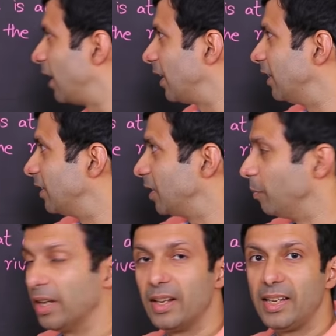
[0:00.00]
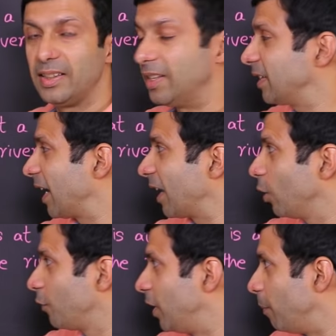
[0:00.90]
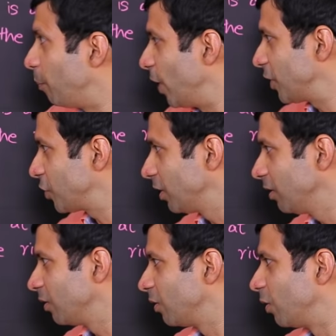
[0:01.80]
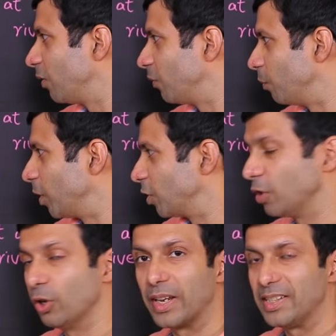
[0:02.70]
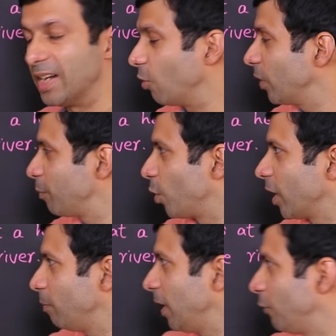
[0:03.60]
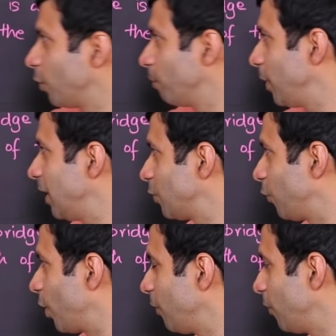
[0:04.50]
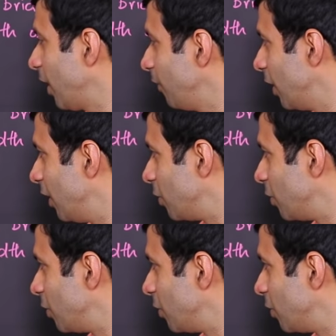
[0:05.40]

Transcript: And similarly, this angle of depression, because you're looking down at point B from P is 45.